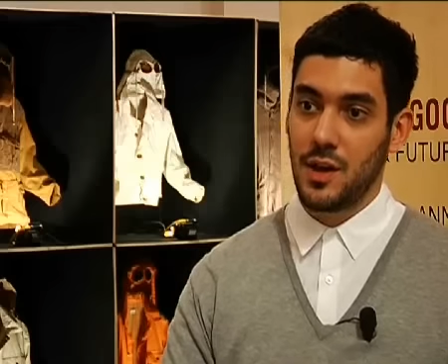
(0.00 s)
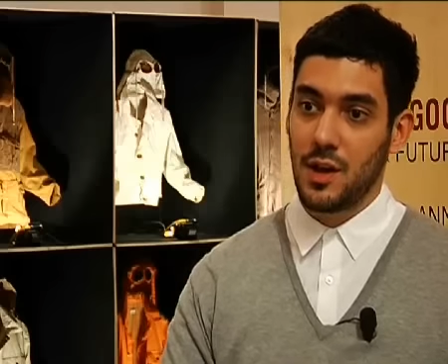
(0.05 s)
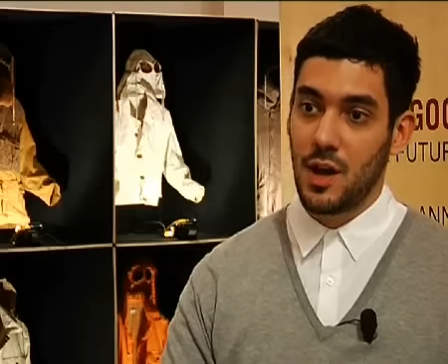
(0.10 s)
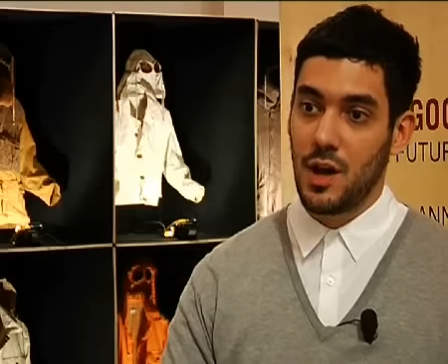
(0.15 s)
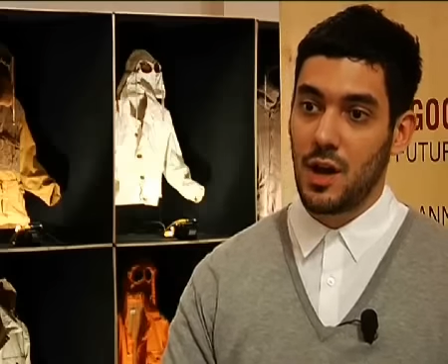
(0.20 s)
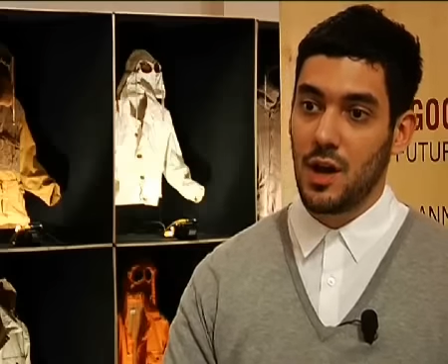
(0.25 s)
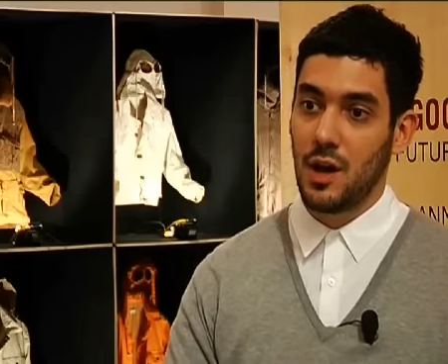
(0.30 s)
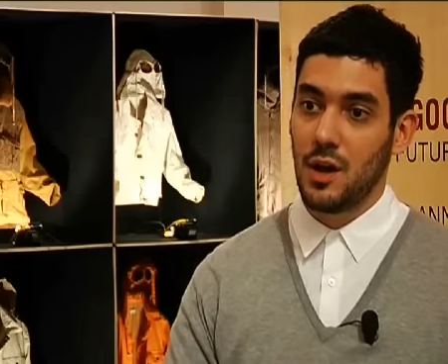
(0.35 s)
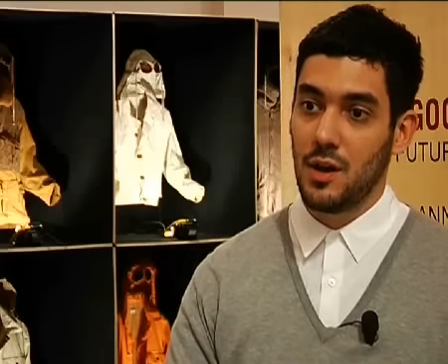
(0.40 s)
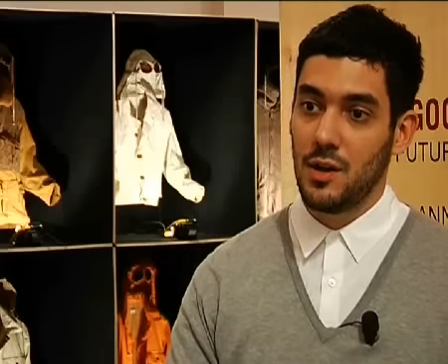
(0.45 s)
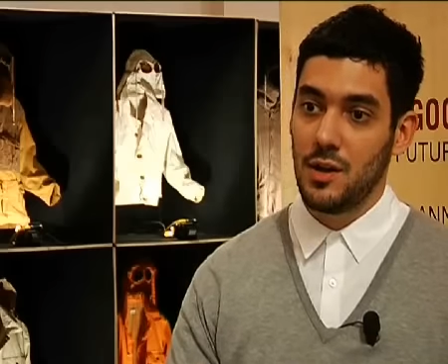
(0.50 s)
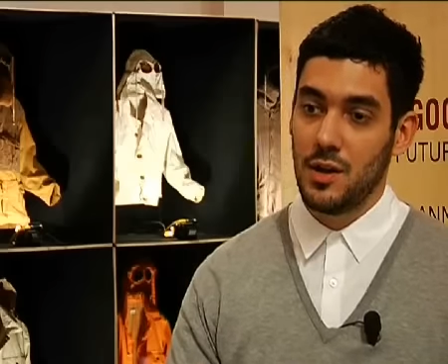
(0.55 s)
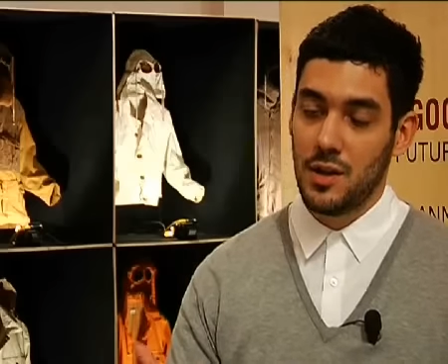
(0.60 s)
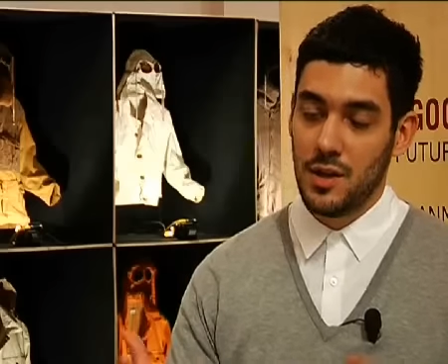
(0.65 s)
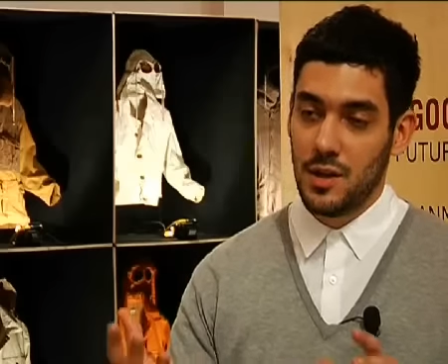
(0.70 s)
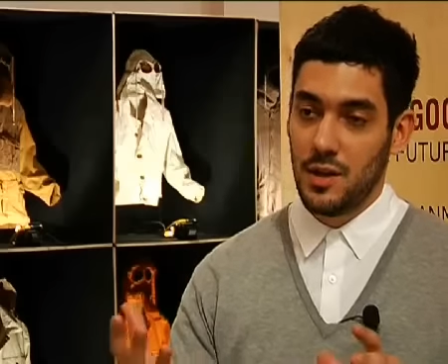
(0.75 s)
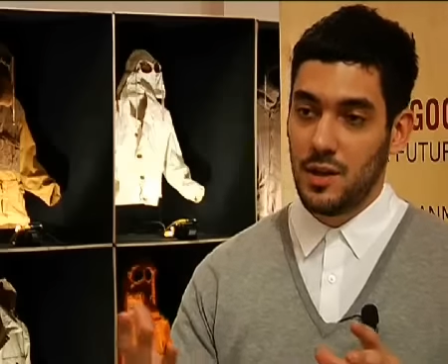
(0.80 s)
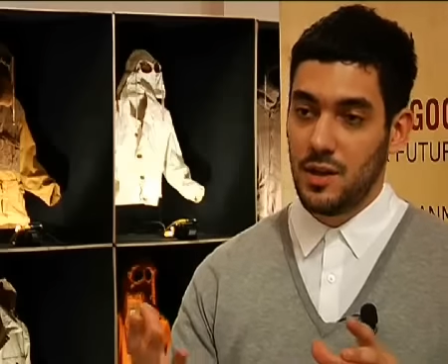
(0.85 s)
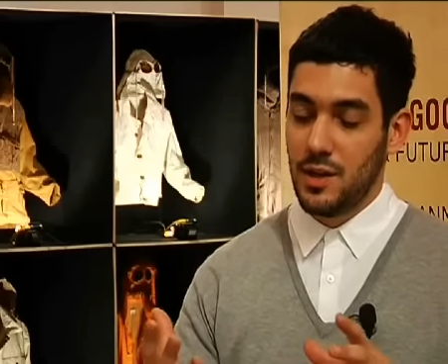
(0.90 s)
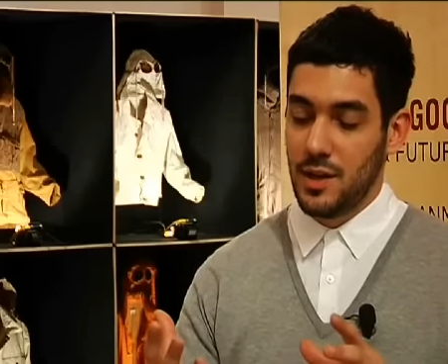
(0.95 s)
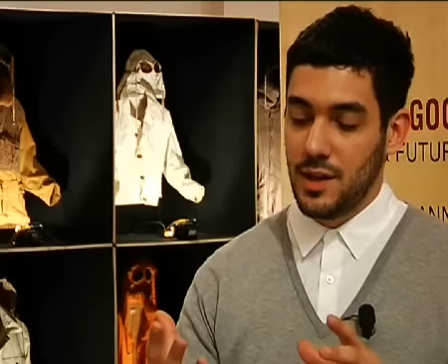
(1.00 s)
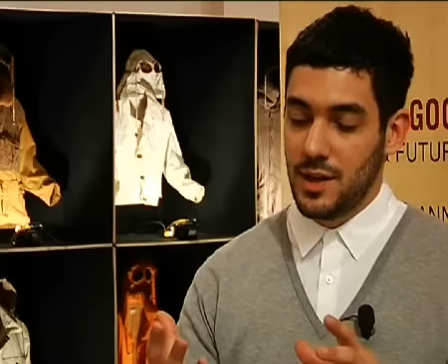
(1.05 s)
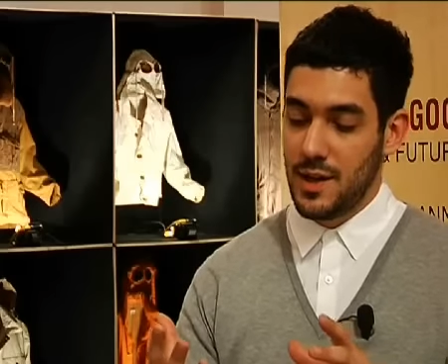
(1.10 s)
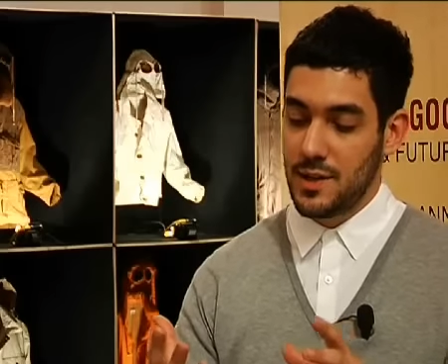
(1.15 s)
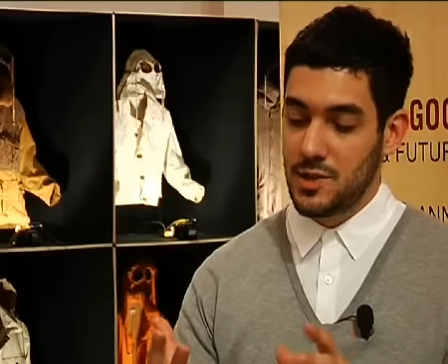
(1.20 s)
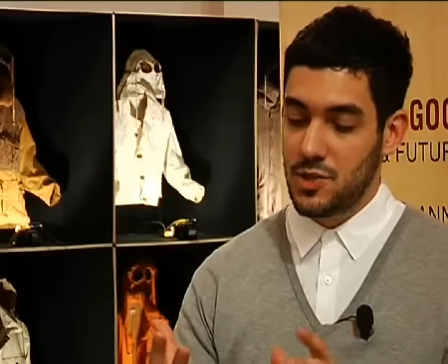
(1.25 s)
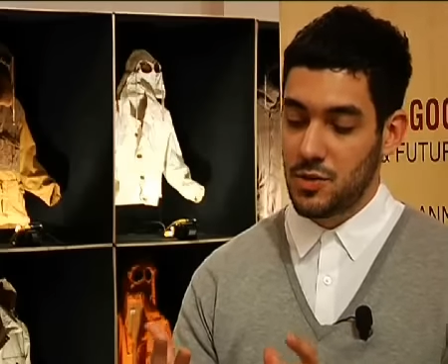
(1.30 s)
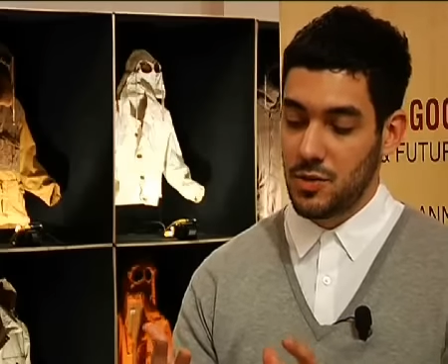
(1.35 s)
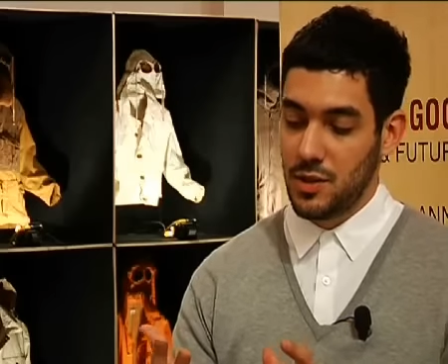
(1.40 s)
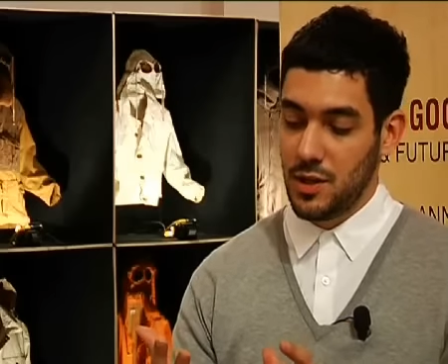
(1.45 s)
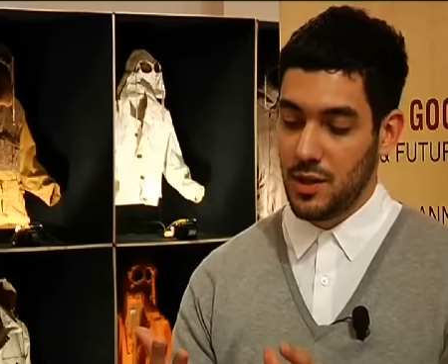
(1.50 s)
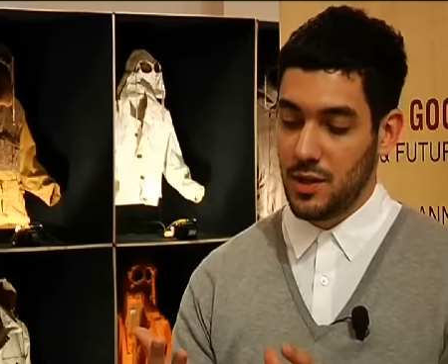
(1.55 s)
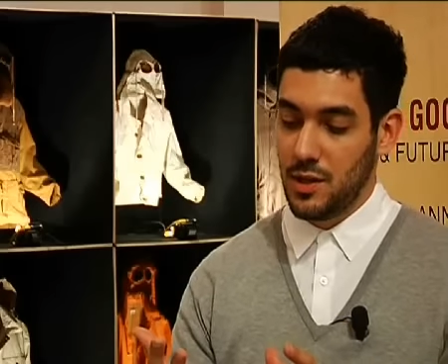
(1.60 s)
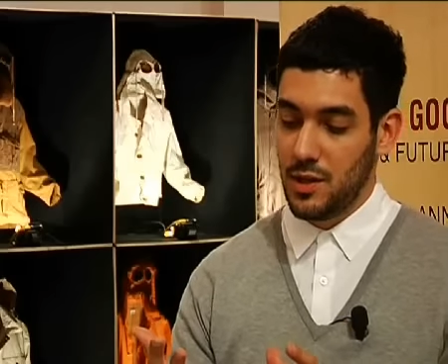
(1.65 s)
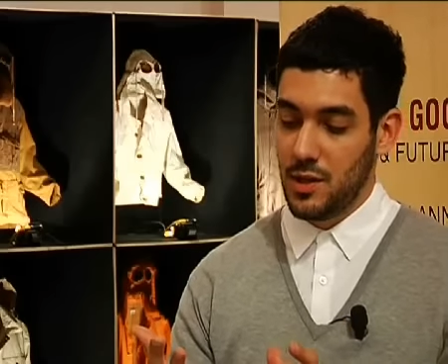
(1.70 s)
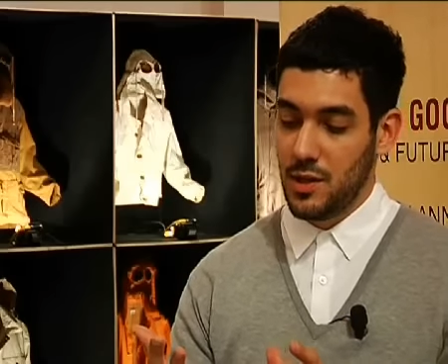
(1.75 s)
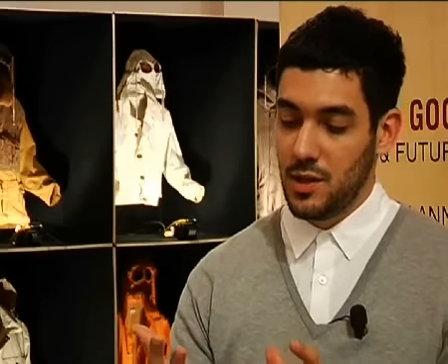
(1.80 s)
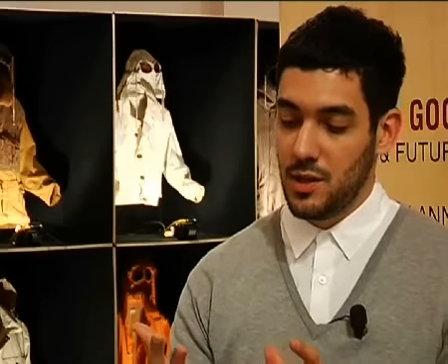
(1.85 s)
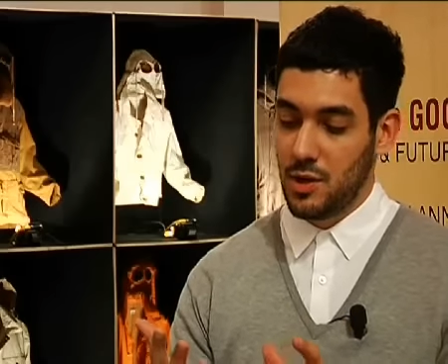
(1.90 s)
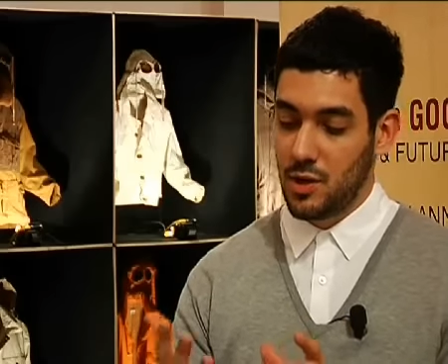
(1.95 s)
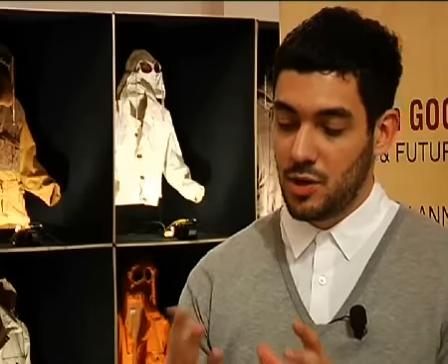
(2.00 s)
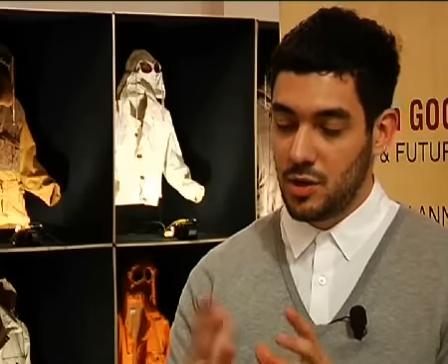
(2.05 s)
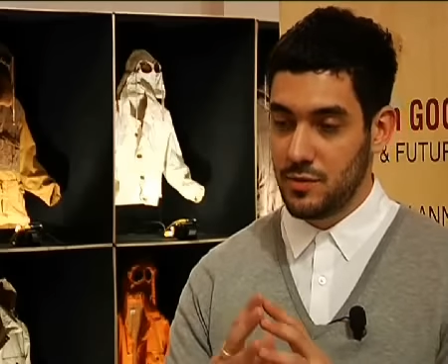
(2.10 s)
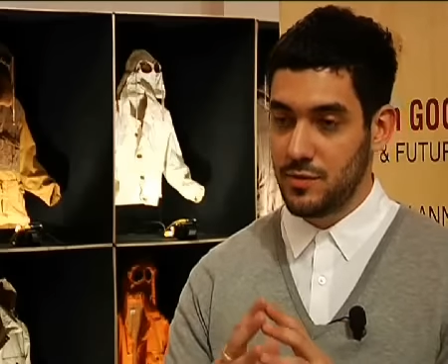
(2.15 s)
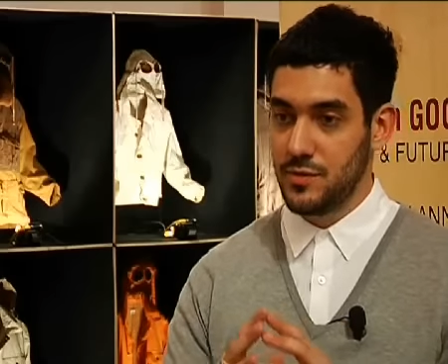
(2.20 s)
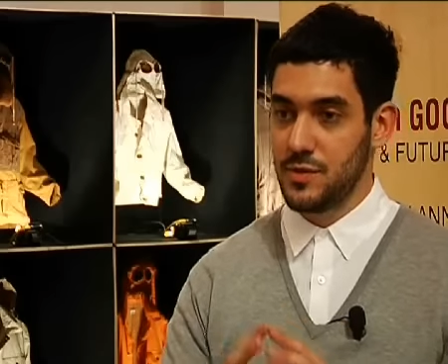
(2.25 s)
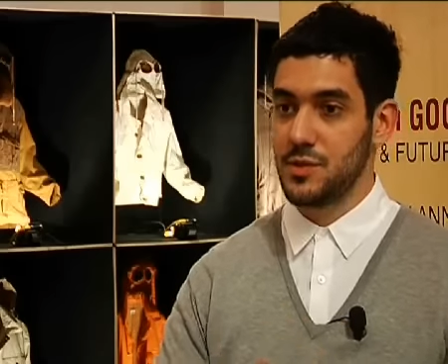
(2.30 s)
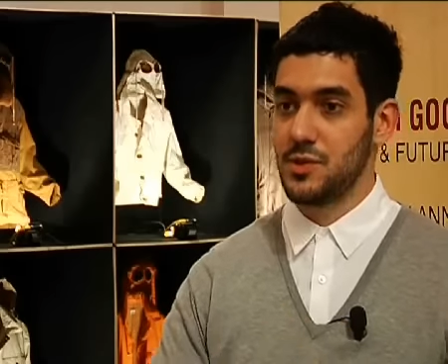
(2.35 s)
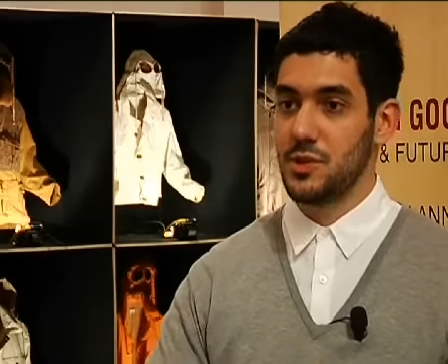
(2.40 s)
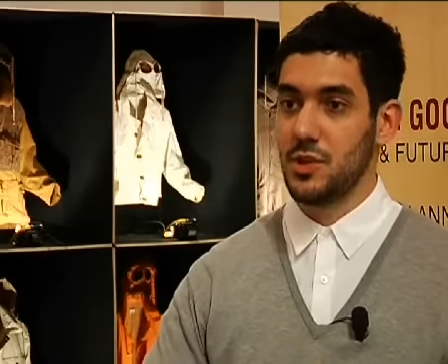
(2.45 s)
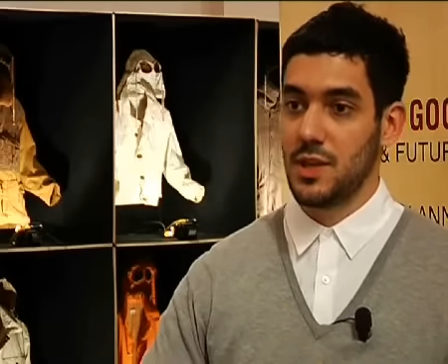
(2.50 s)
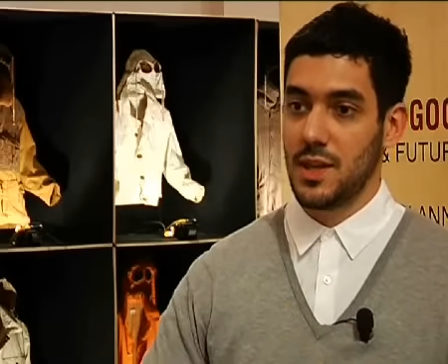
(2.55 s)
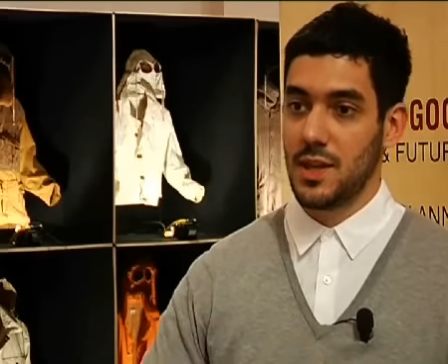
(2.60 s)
car, it actually covers your